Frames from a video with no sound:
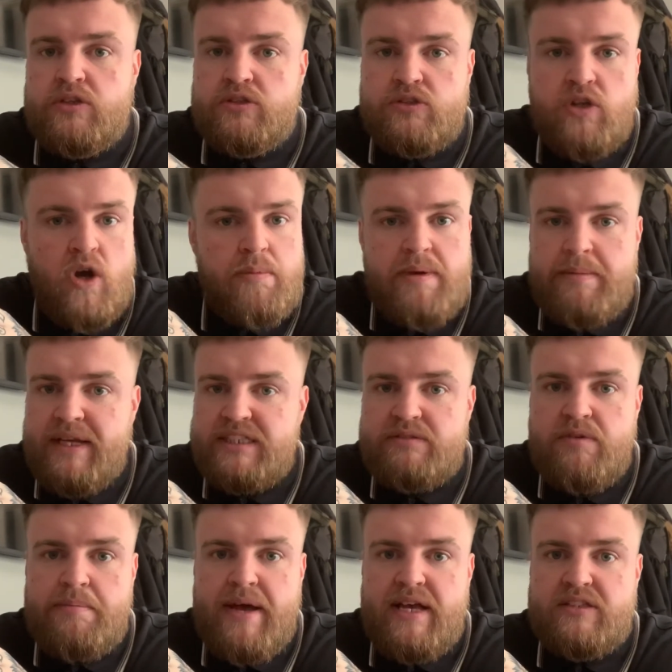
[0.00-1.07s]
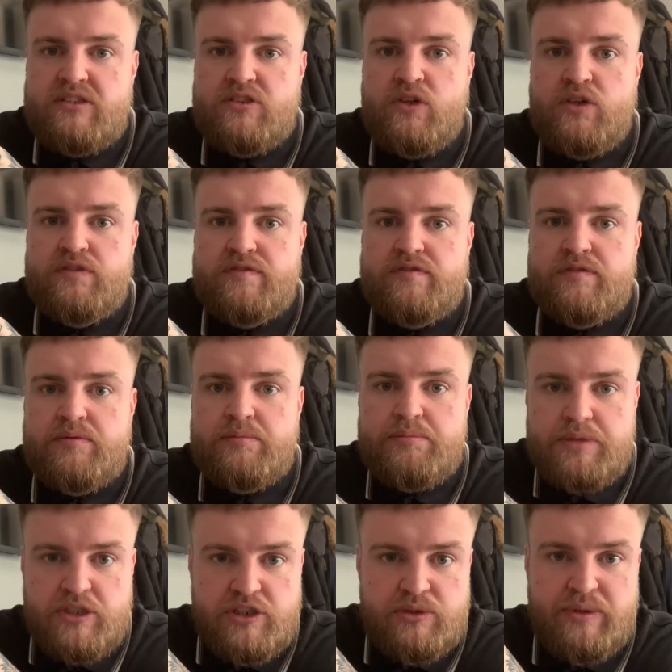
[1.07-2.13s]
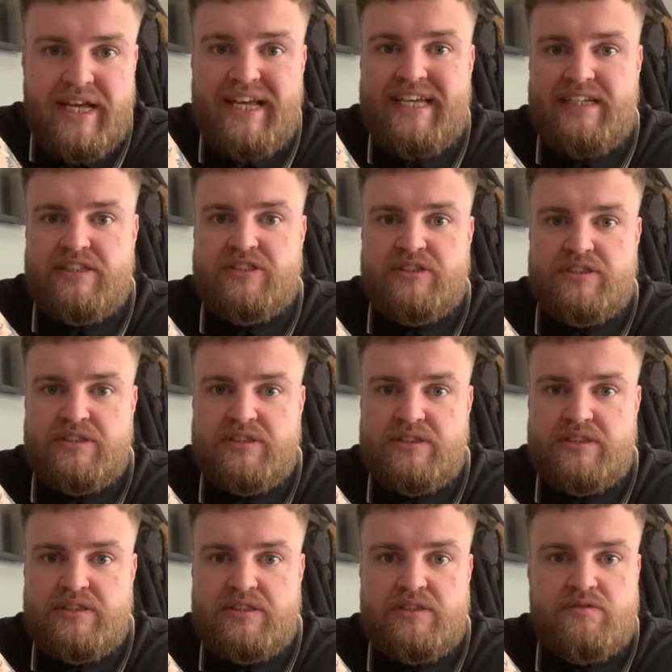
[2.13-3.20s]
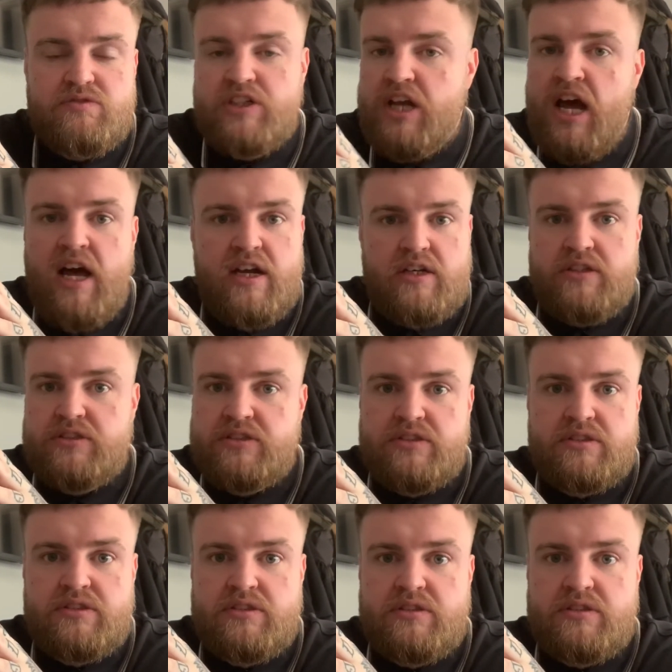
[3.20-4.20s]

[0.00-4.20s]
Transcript: Don't be messing with bear stuff because you'll get eaten, regardless.